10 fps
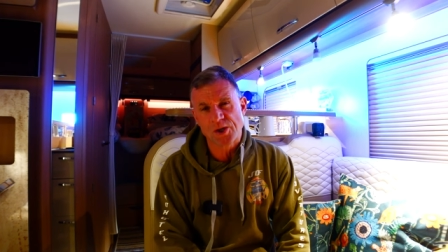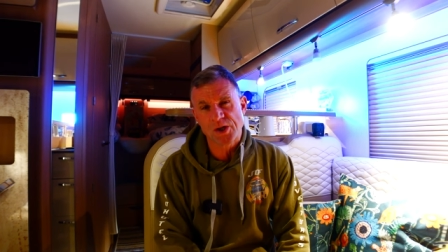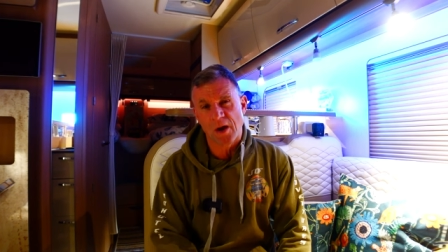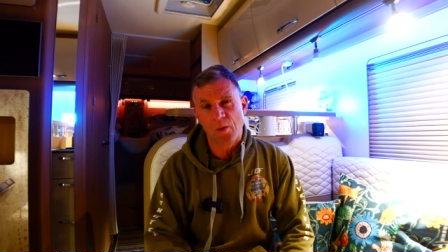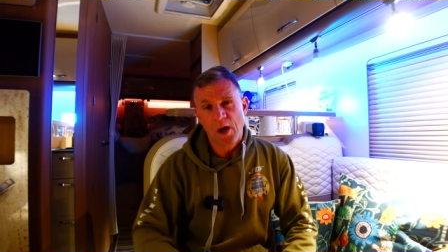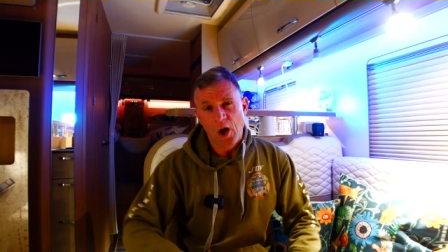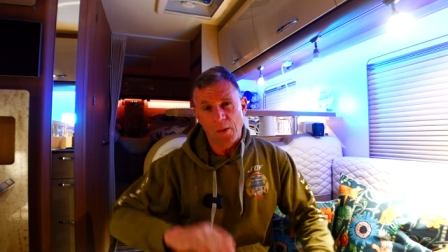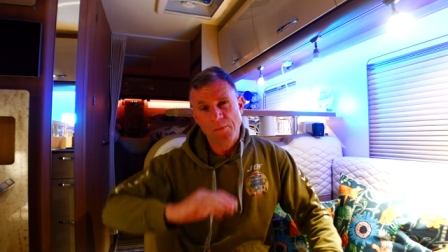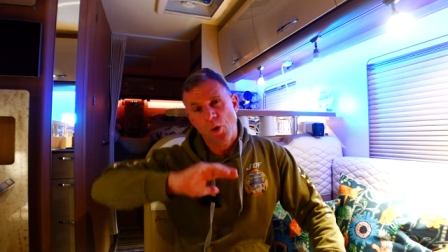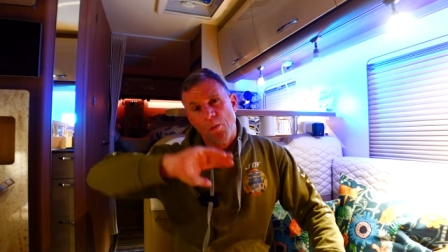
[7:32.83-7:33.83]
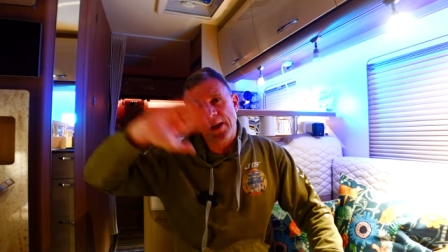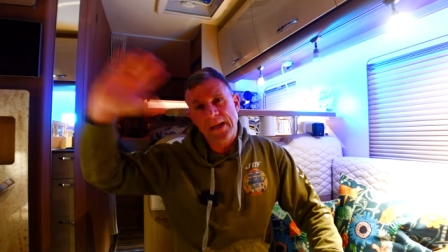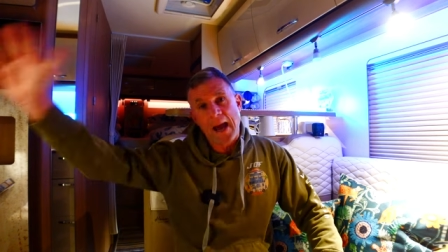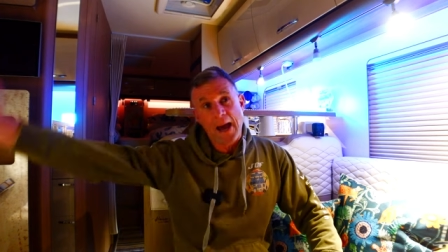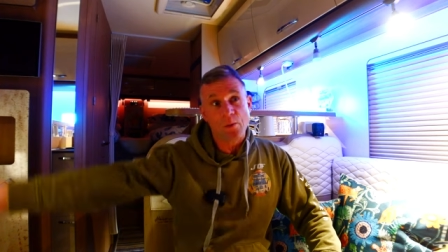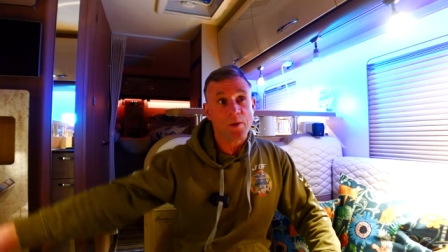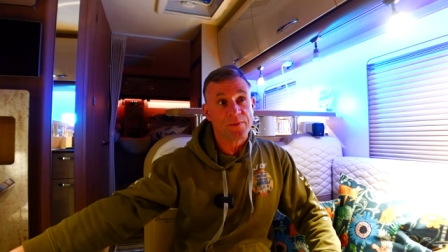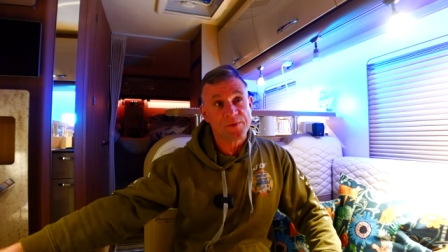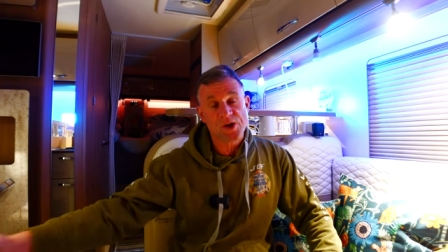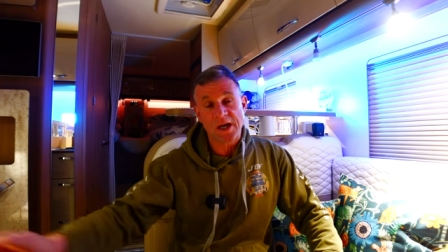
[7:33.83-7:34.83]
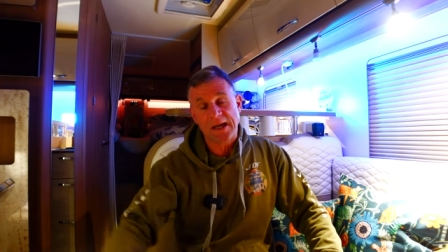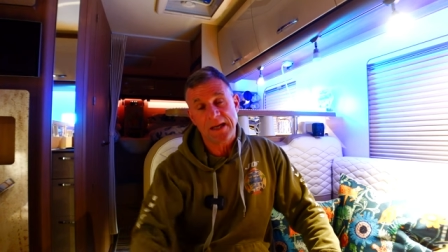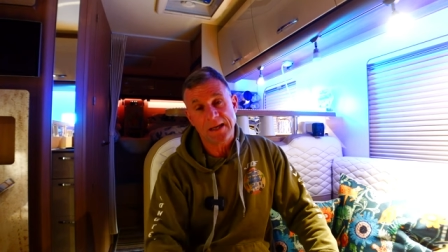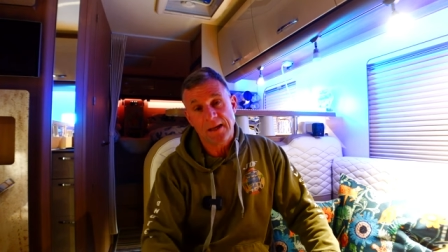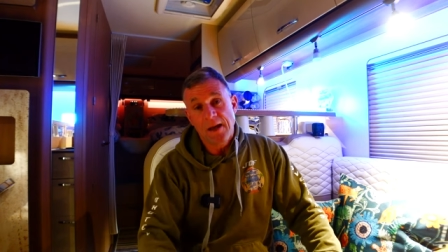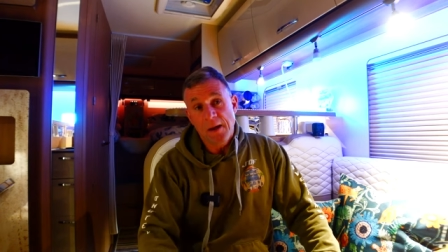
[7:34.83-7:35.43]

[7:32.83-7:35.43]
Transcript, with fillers: so I'm normally out of the vicinity.